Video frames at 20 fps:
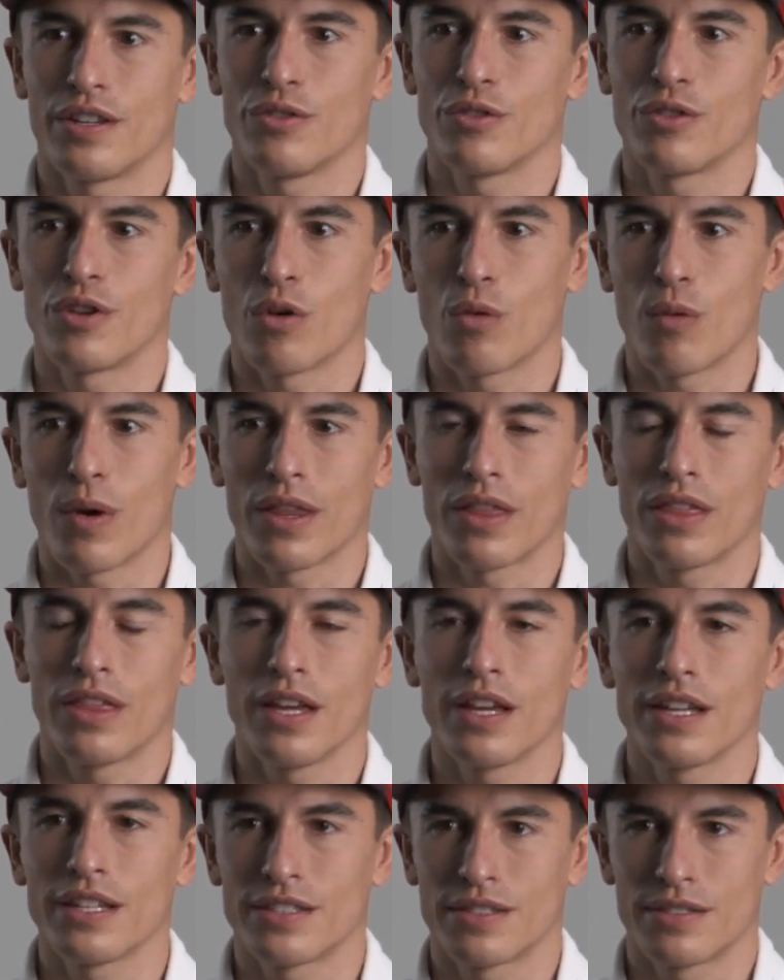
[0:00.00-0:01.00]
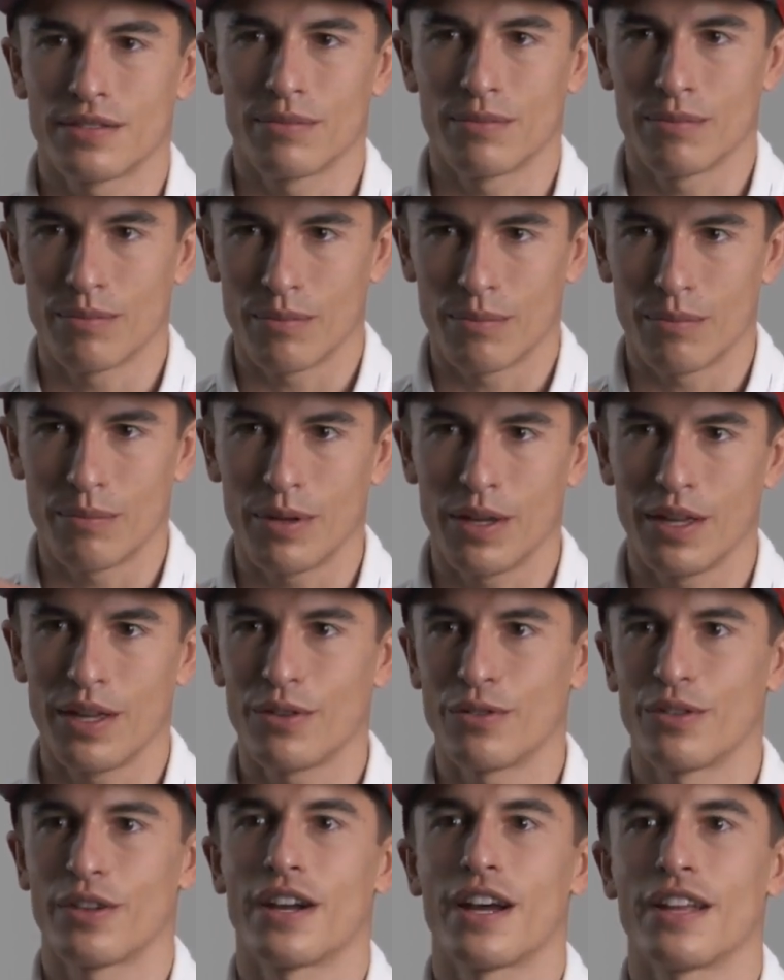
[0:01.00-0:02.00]
you know, one thing is be
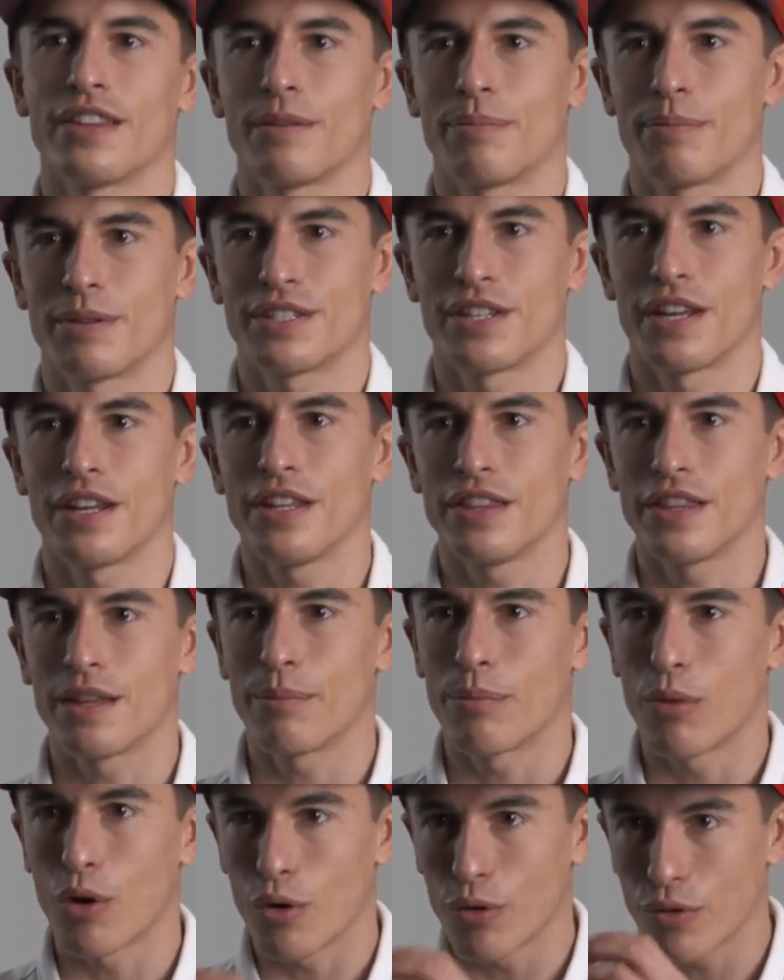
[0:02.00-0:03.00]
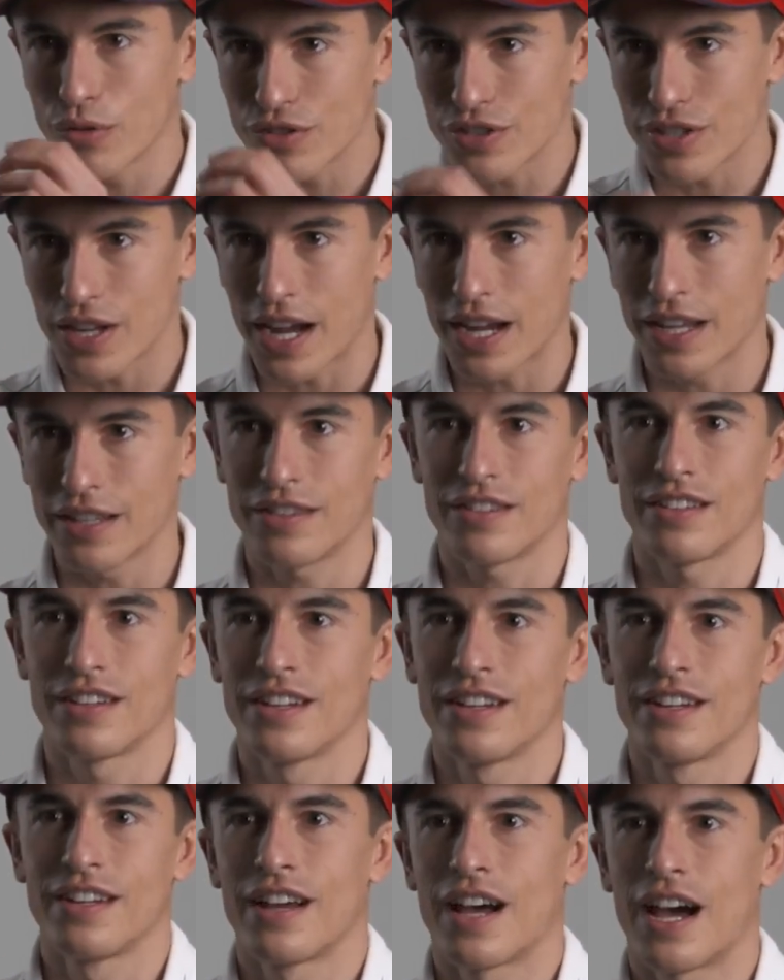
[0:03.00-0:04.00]
on the 100% in the bone side,
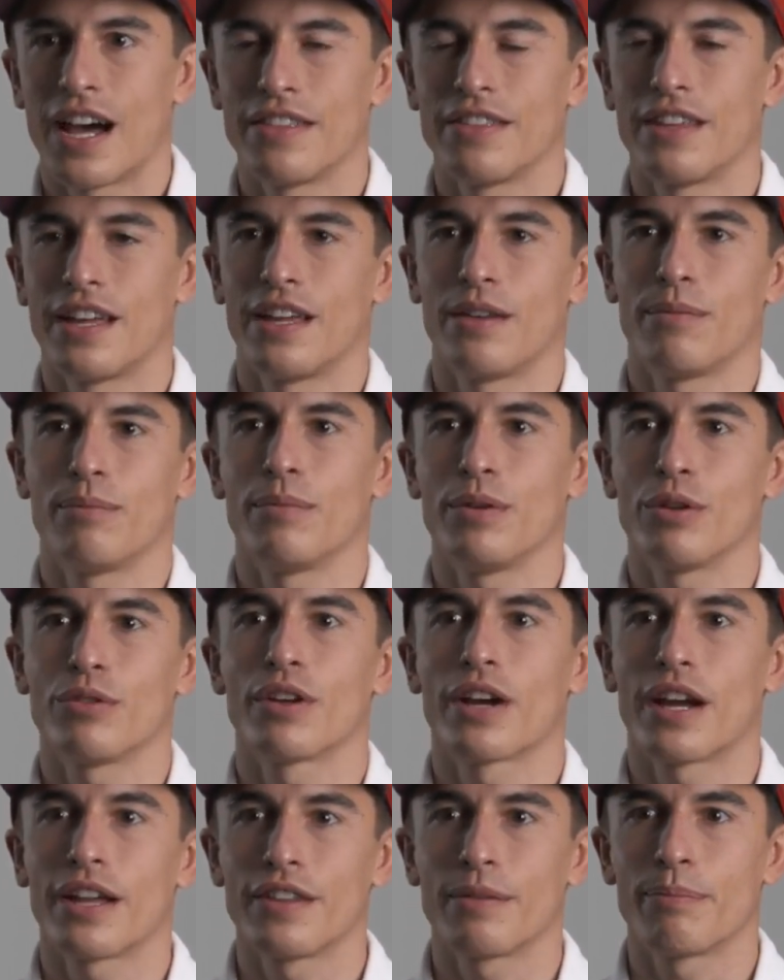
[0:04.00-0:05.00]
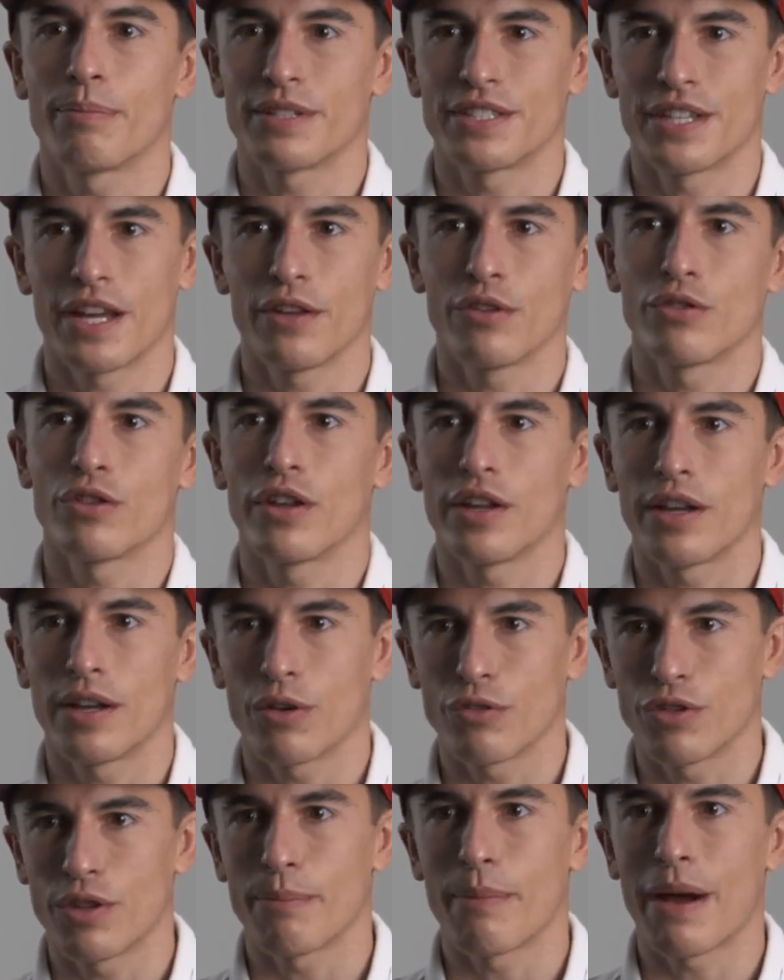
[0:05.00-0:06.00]
and then be on the 100% in the,
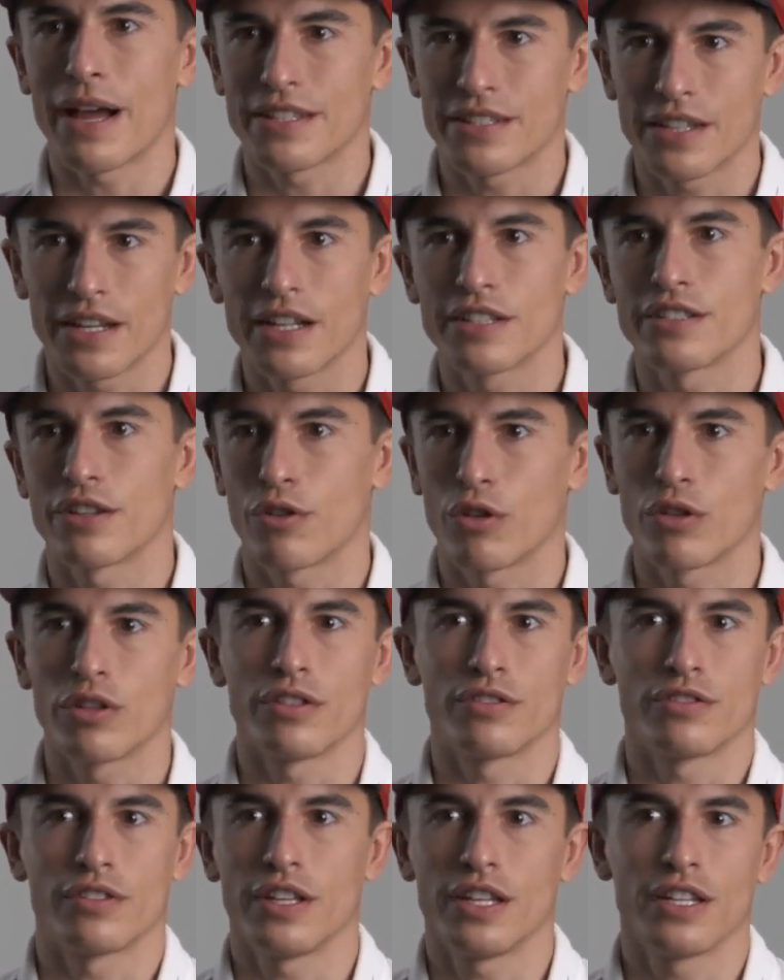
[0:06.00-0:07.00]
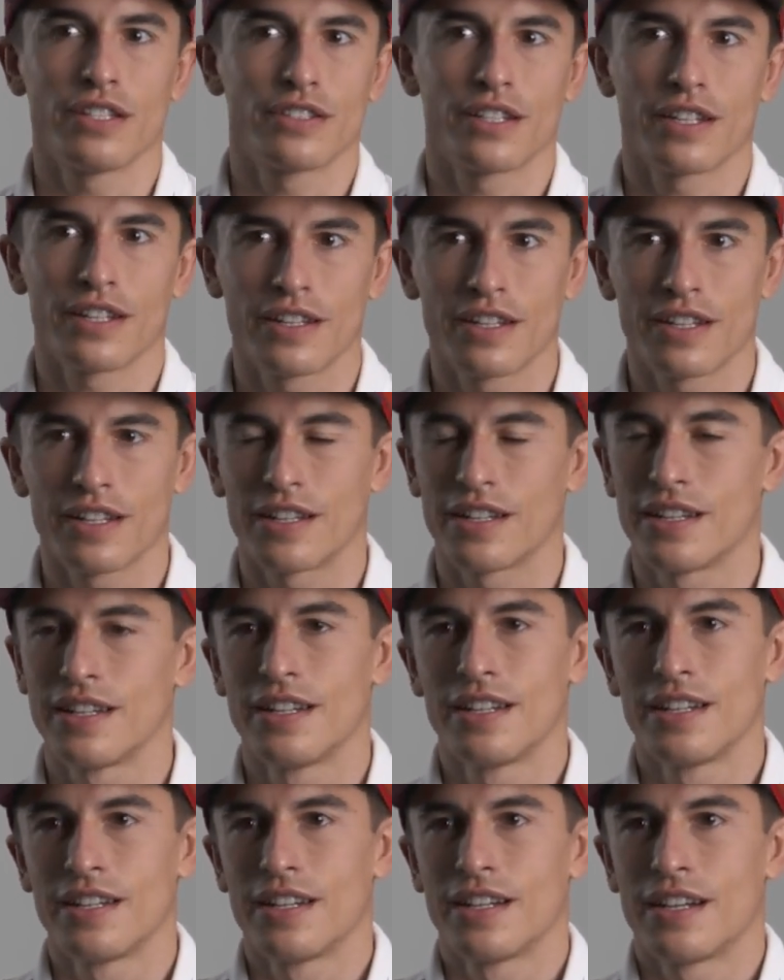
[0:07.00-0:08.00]
on the muscles and all these things. And, uh,
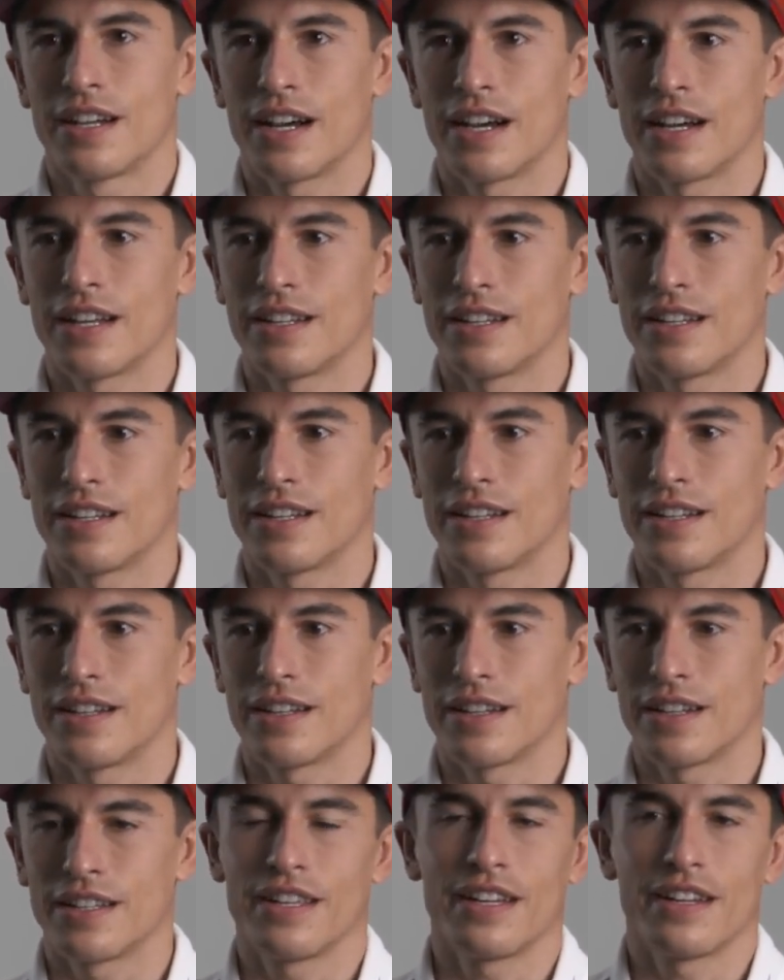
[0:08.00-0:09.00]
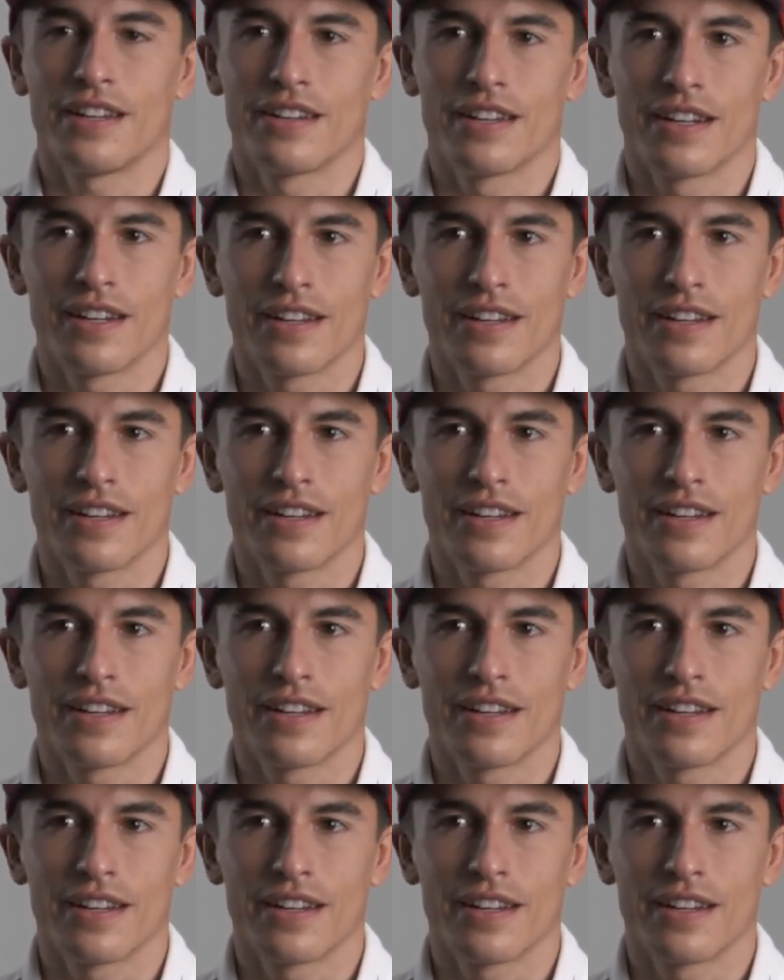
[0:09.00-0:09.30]
and, and yeah,